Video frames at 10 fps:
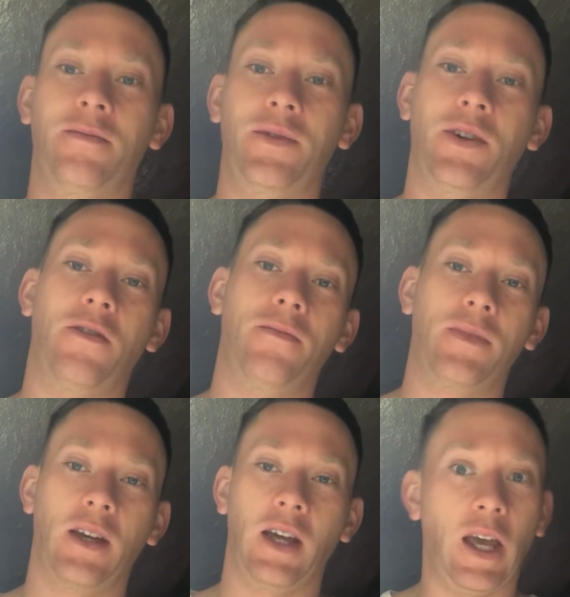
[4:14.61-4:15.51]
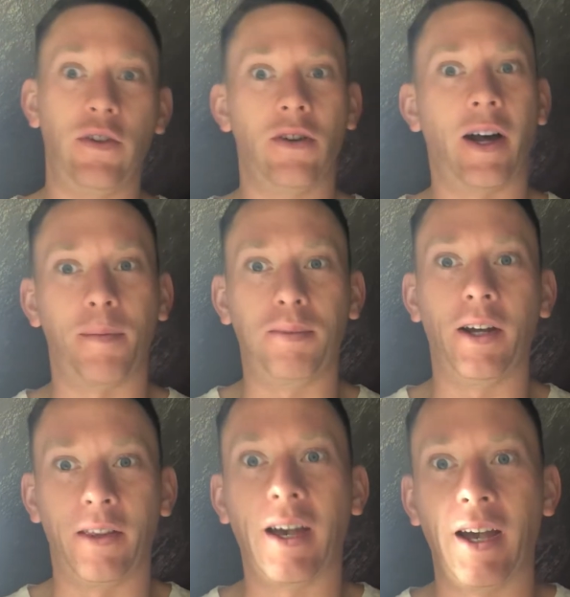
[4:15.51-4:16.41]
So if you know how to
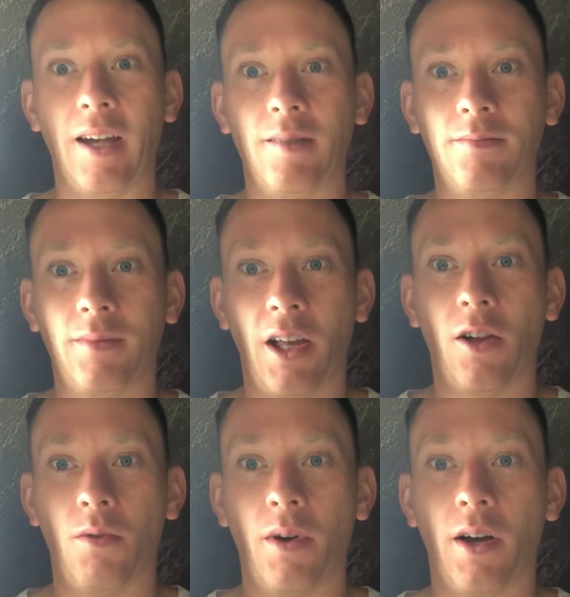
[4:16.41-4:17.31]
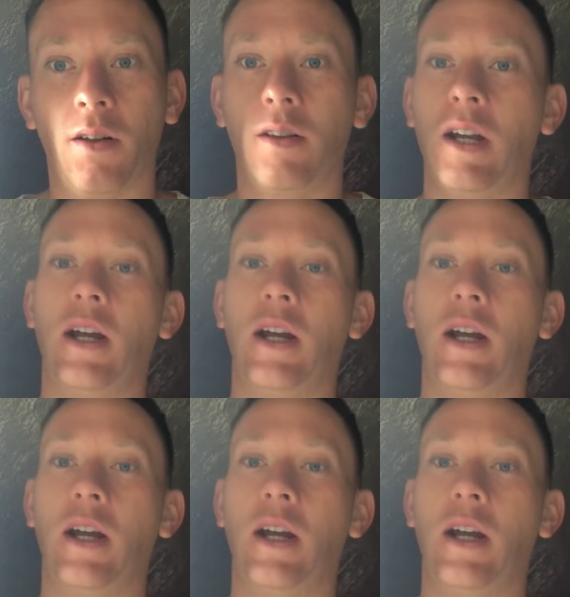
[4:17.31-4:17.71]
play the game, LOL.